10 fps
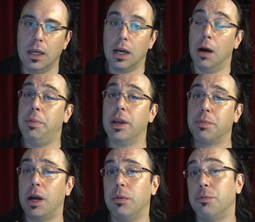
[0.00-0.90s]
a big
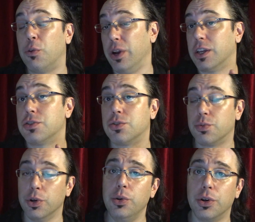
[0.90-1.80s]
problem for
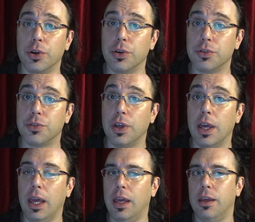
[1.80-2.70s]
extruders
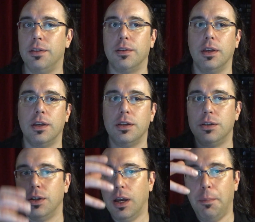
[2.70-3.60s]
is
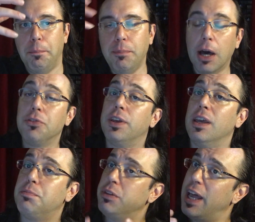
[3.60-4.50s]

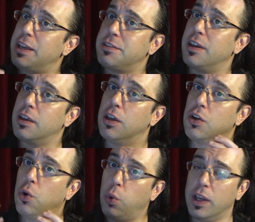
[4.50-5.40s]
melting plastic
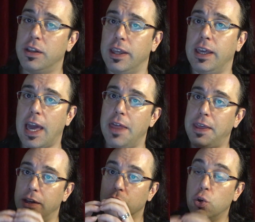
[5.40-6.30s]
quickly and
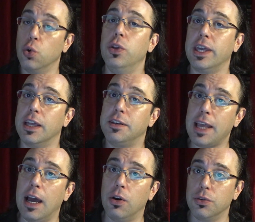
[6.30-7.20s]
then cooling it
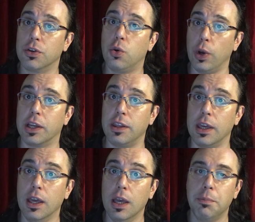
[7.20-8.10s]
down quickly,
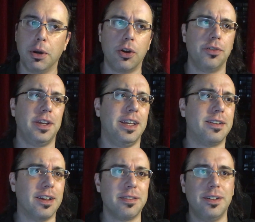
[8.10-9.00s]
because
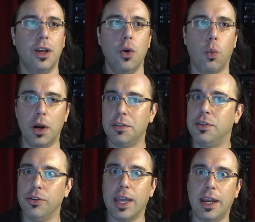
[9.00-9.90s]
it doesn't,
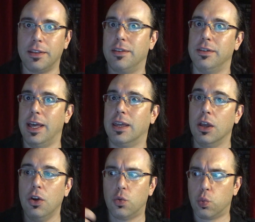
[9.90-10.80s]
once you get it to like
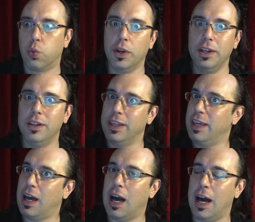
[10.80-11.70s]

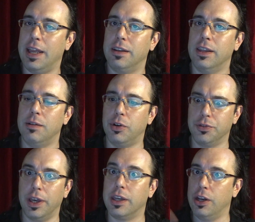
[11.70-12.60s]
really hot
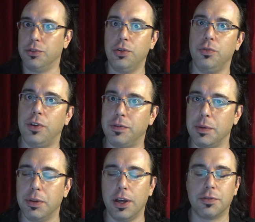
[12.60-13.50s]
levels, like, you know, 250
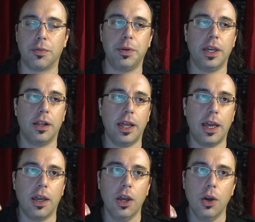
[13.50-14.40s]
plus for
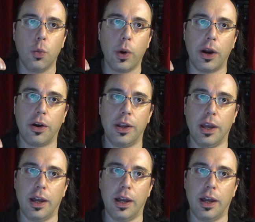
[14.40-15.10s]
PLA, where